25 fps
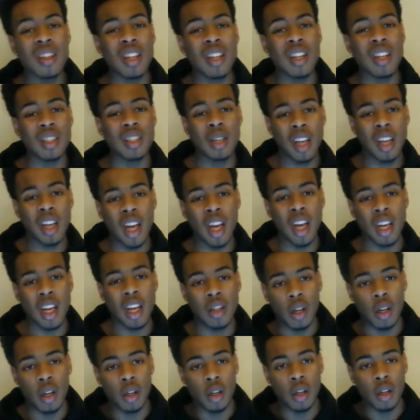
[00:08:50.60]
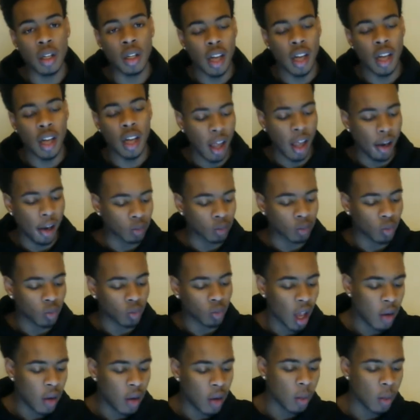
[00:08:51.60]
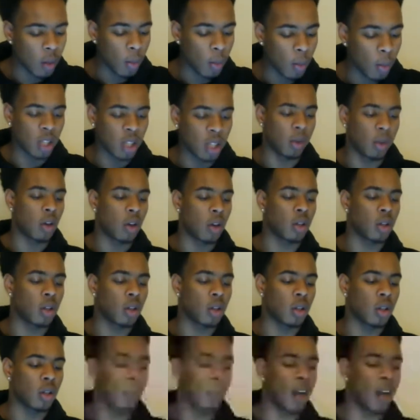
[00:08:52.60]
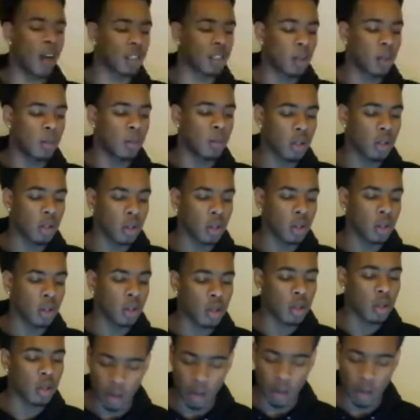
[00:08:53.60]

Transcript: time, you got he was the best player on the bad team too. So